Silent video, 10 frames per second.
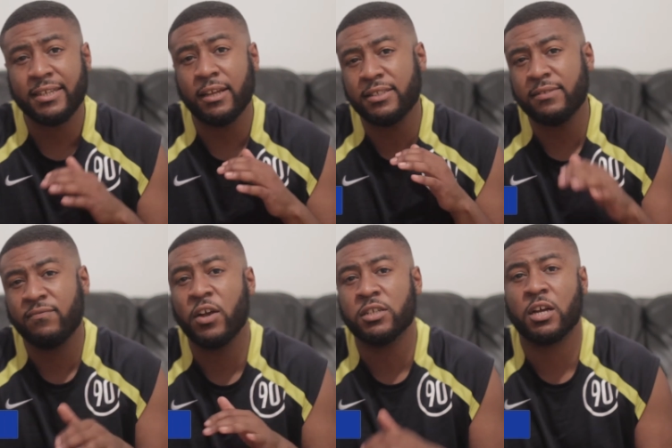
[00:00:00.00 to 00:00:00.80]

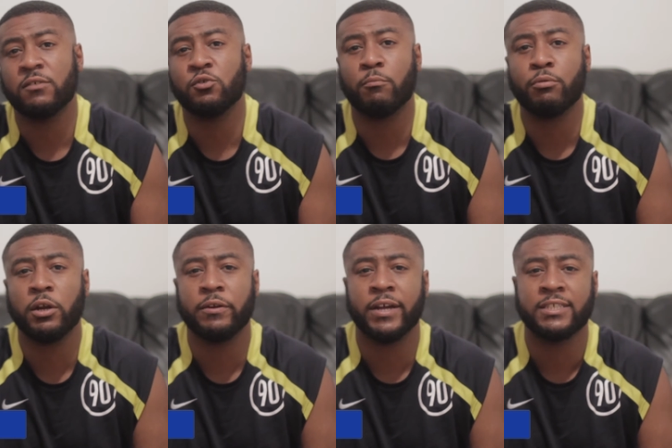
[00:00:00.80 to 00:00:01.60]
first half sort of
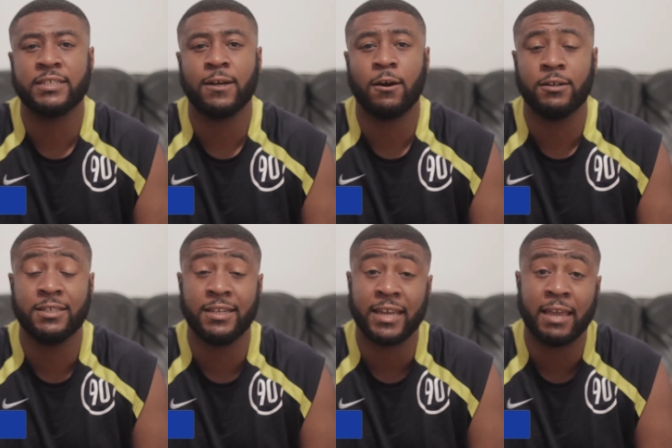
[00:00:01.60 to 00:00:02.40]
progressed,
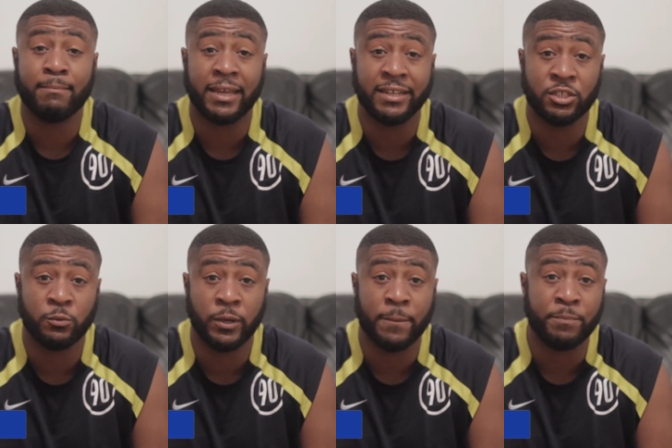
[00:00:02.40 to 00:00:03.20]
Argentina came back
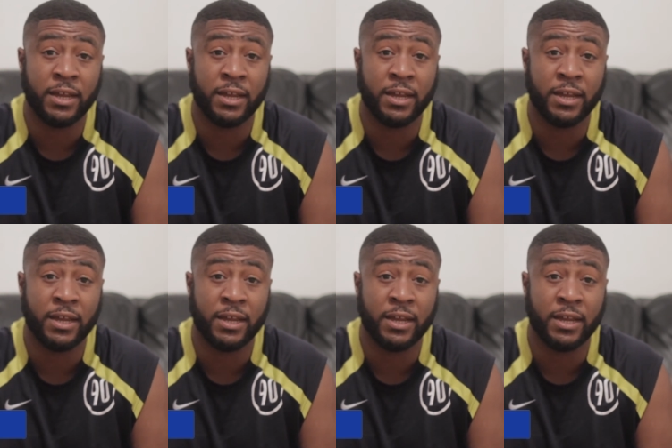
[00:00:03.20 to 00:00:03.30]
into it,